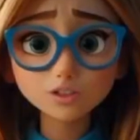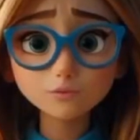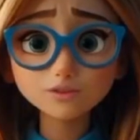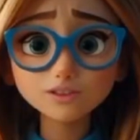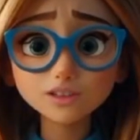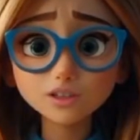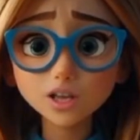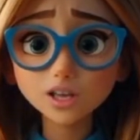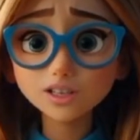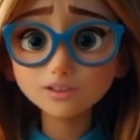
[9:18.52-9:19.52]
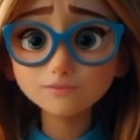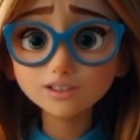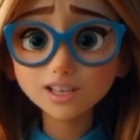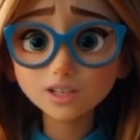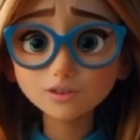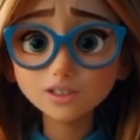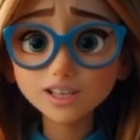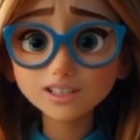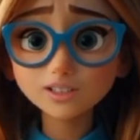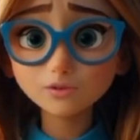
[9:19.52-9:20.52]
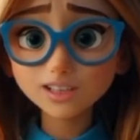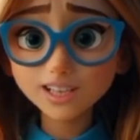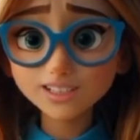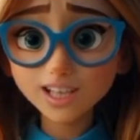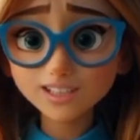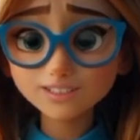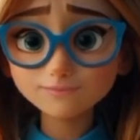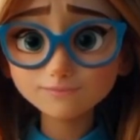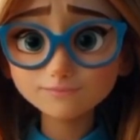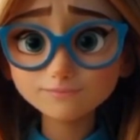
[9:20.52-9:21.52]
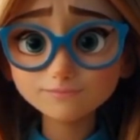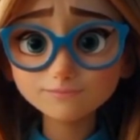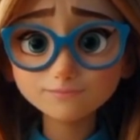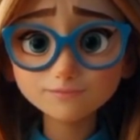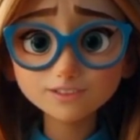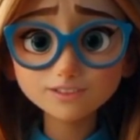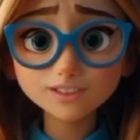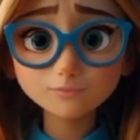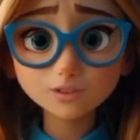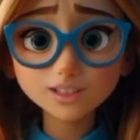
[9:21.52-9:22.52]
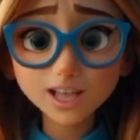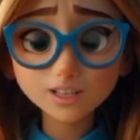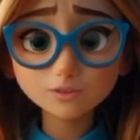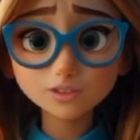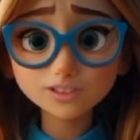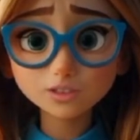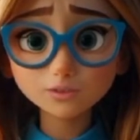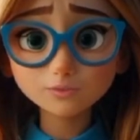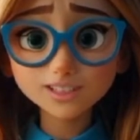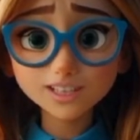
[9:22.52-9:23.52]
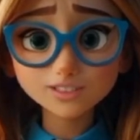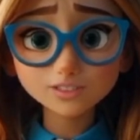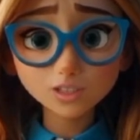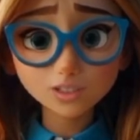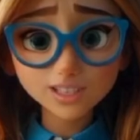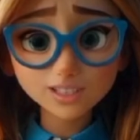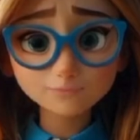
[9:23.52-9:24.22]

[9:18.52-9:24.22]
in room number 45. I cannot tell you this, please. I want to know who was living in